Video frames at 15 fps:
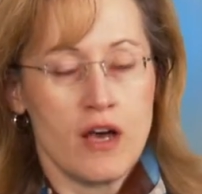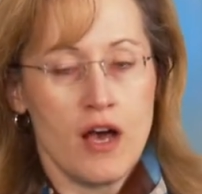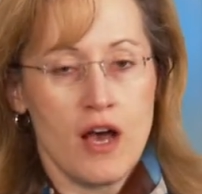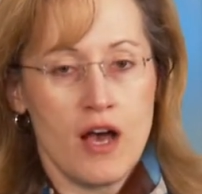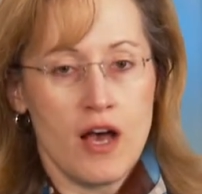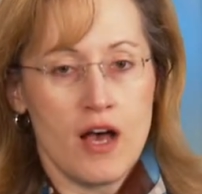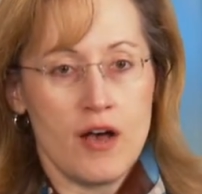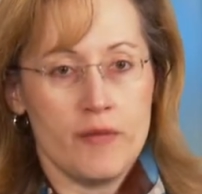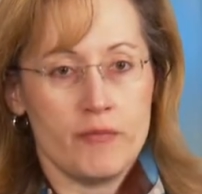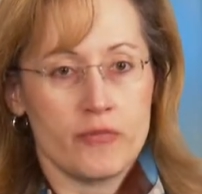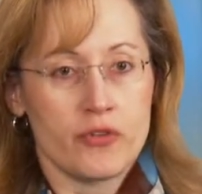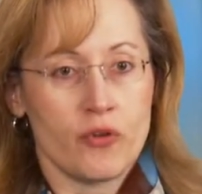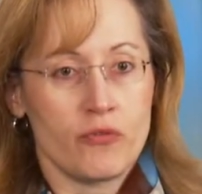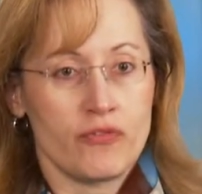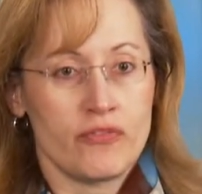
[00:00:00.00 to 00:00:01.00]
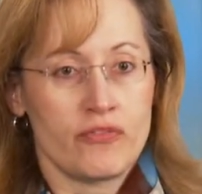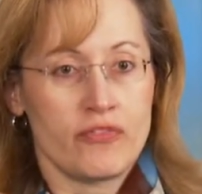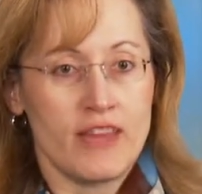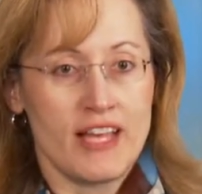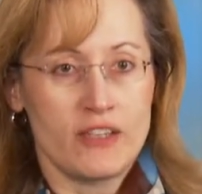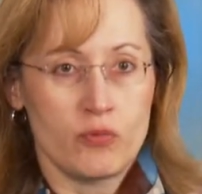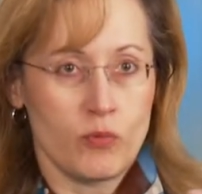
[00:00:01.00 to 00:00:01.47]
Um, so
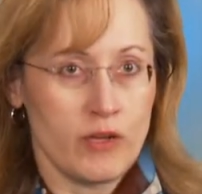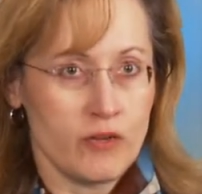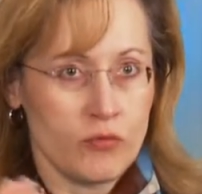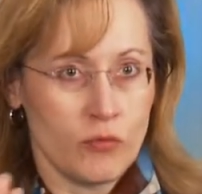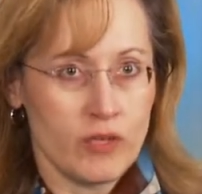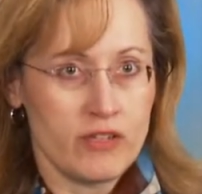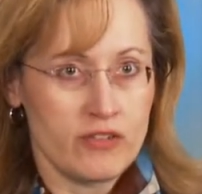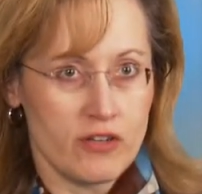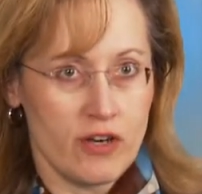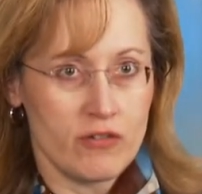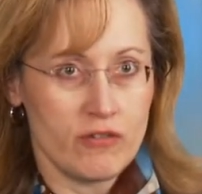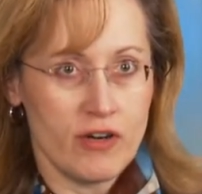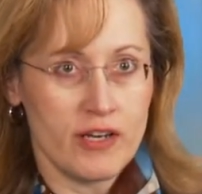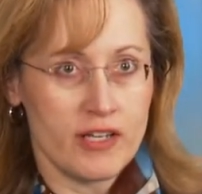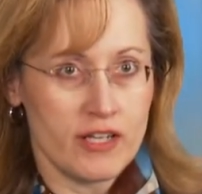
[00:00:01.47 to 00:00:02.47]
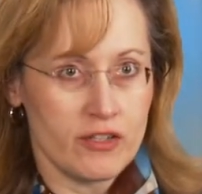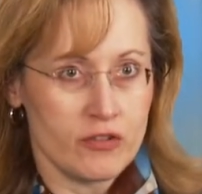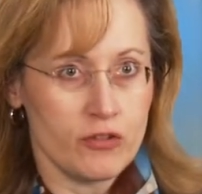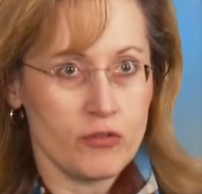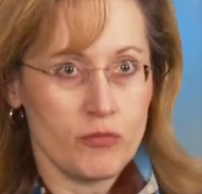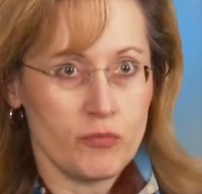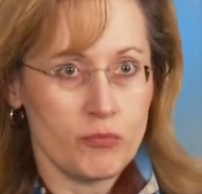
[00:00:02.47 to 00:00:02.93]
that's when we start running
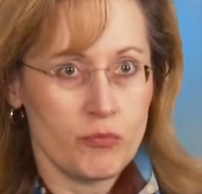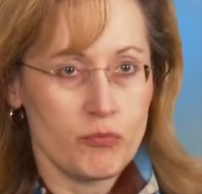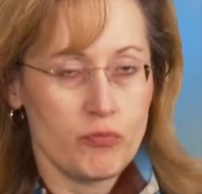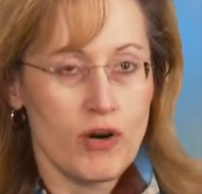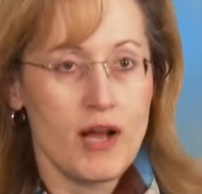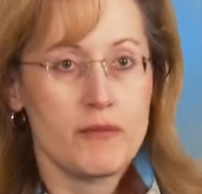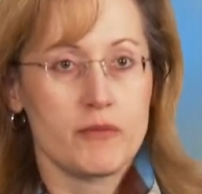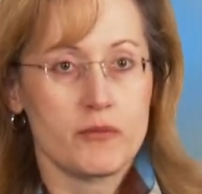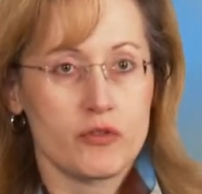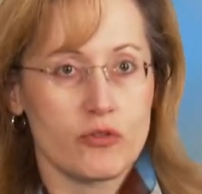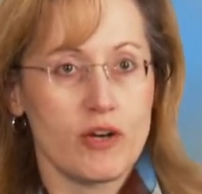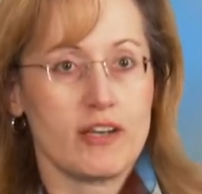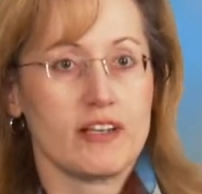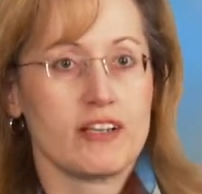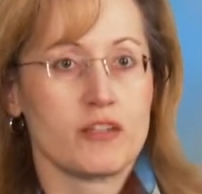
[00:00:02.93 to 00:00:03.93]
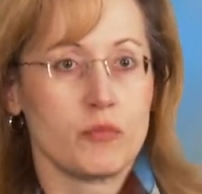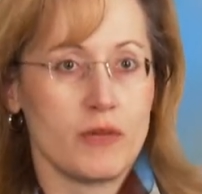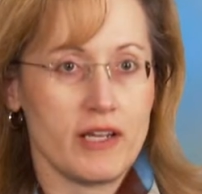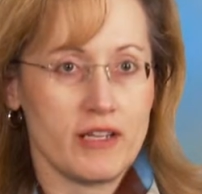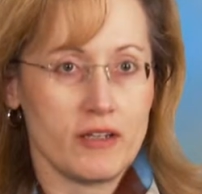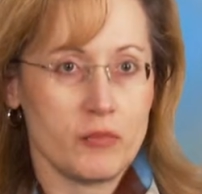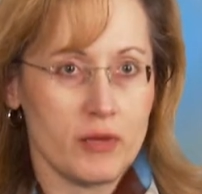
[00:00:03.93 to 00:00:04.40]
into problems trying to
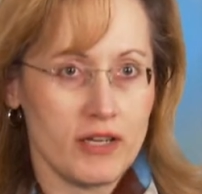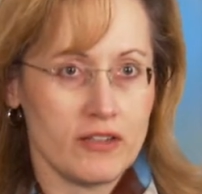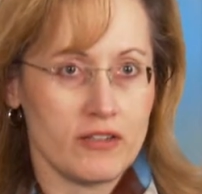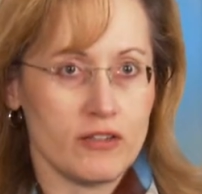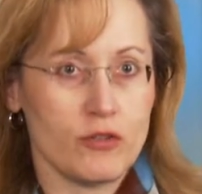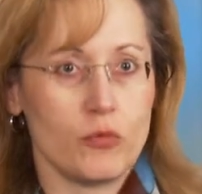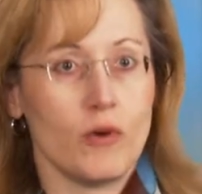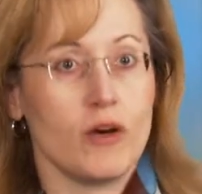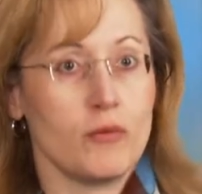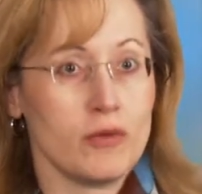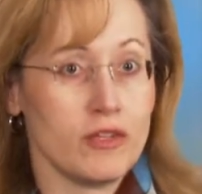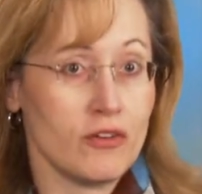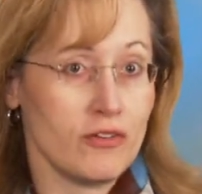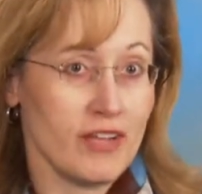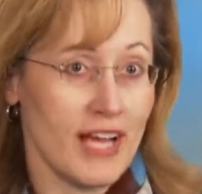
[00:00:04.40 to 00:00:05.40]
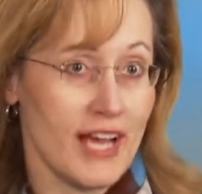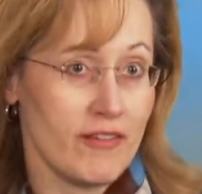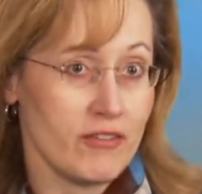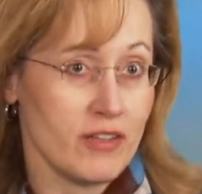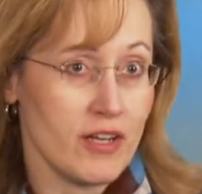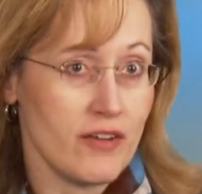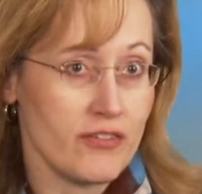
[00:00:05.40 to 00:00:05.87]
explain to patients, well, we don't have
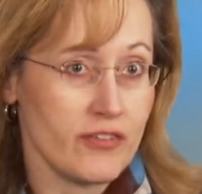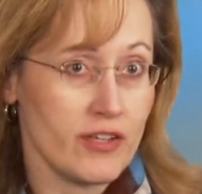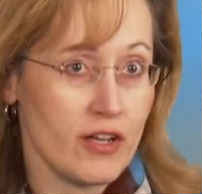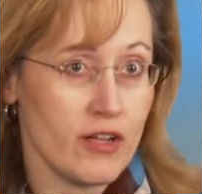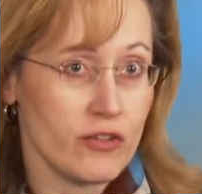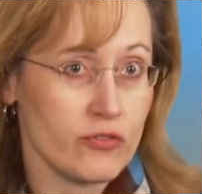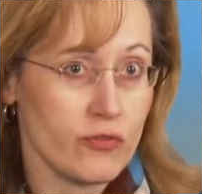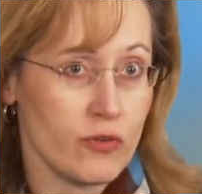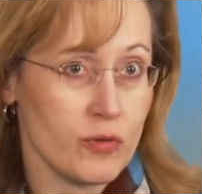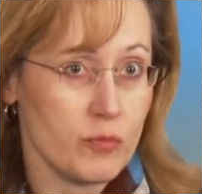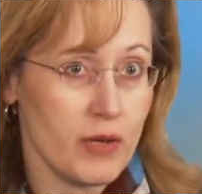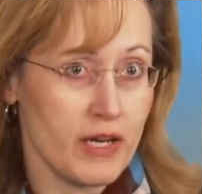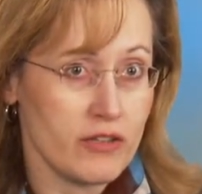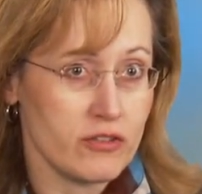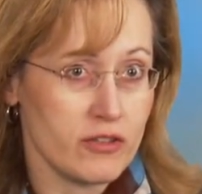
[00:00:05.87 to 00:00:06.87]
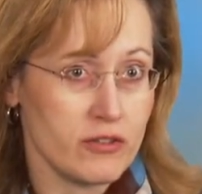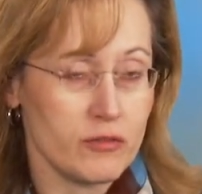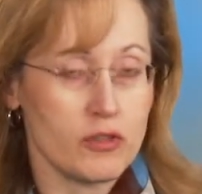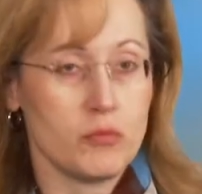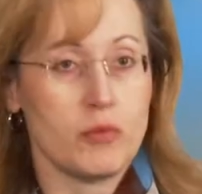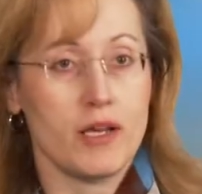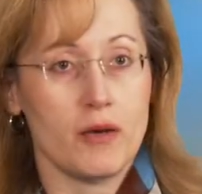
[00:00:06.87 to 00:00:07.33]
enough cells for a patient
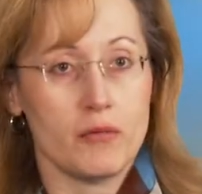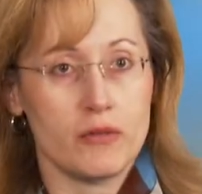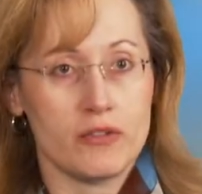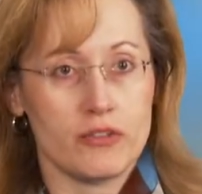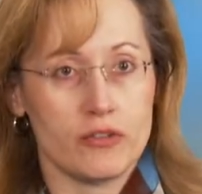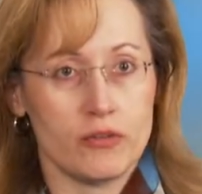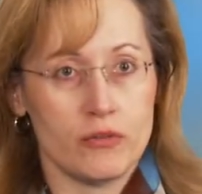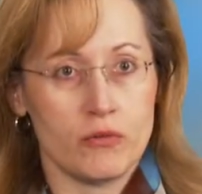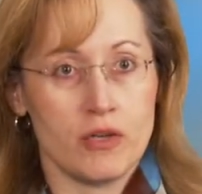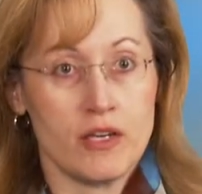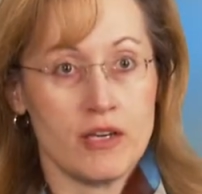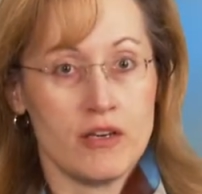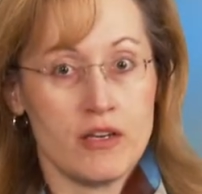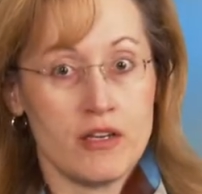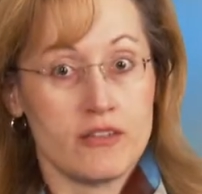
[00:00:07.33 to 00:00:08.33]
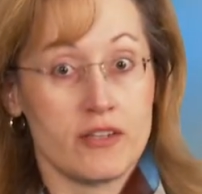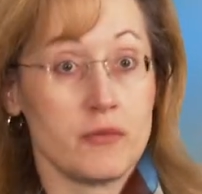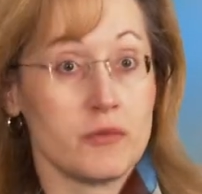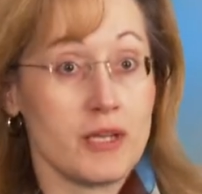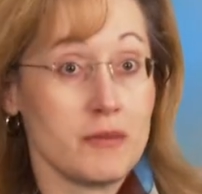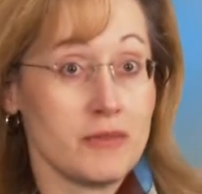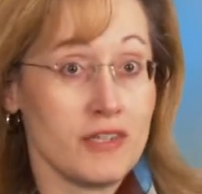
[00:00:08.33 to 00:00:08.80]
to be able to
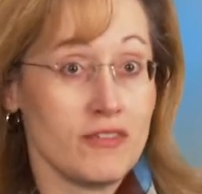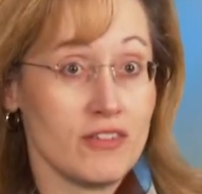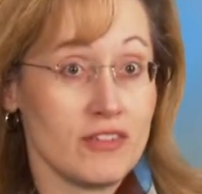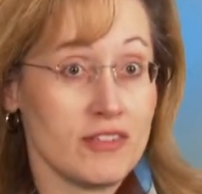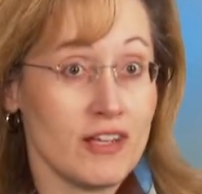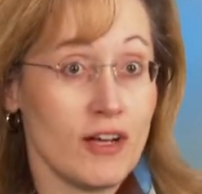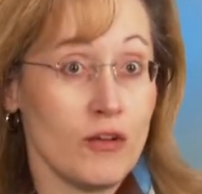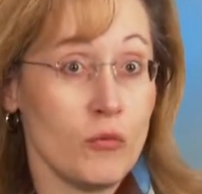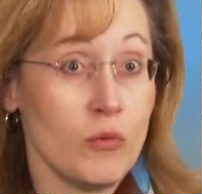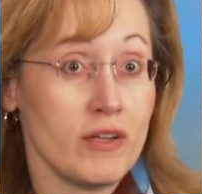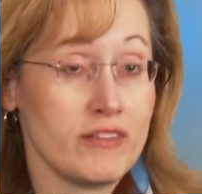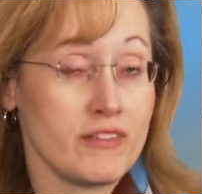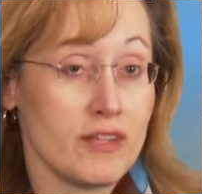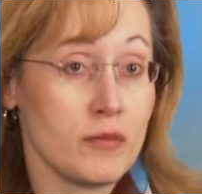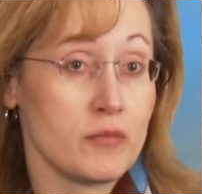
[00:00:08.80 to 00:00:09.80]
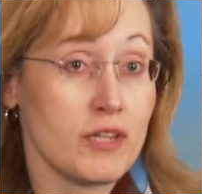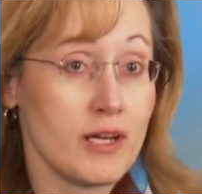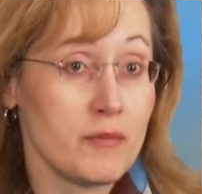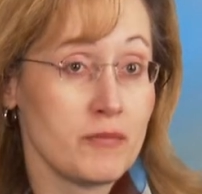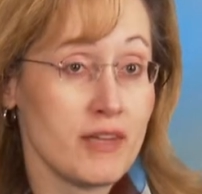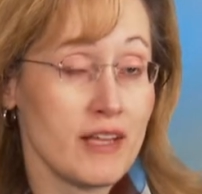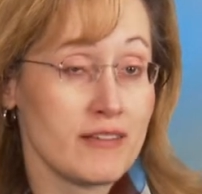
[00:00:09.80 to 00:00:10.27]
sometimes even tell what
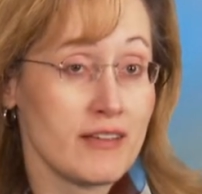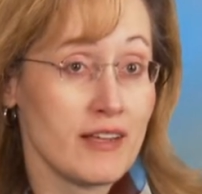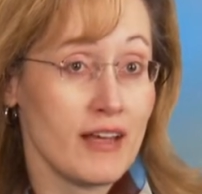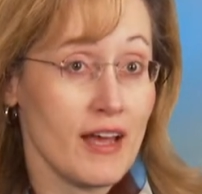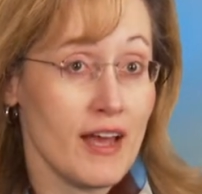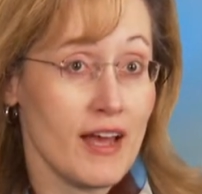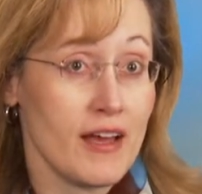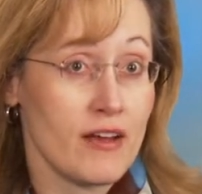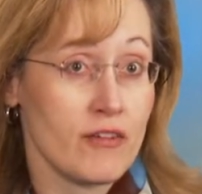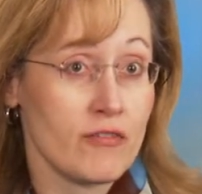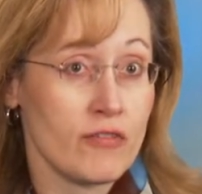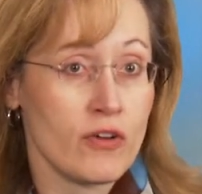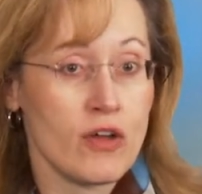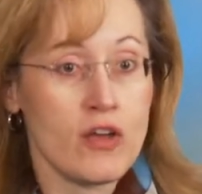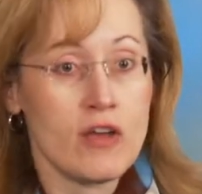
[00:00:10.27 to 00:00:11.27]
subtype that they have.